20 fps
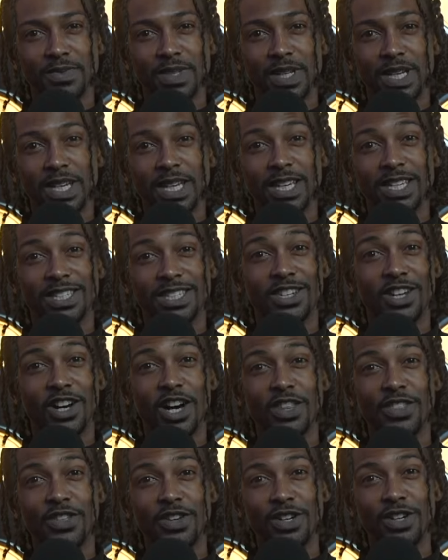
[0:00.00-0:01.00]
He is an
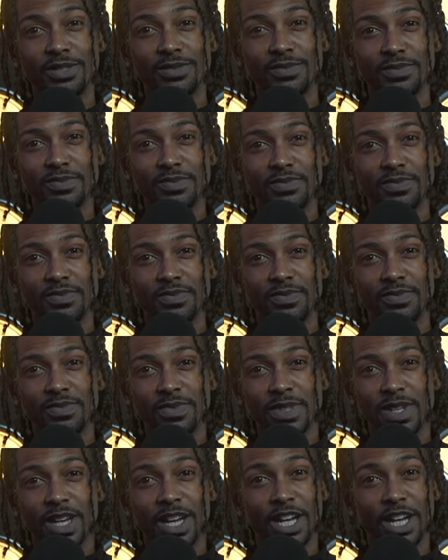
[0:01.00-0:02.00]
author,
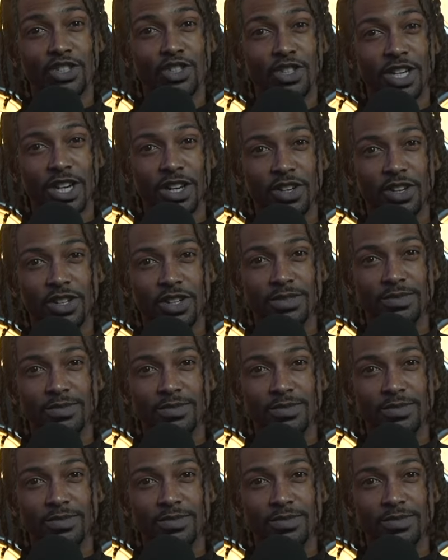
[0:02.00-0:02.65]
educator,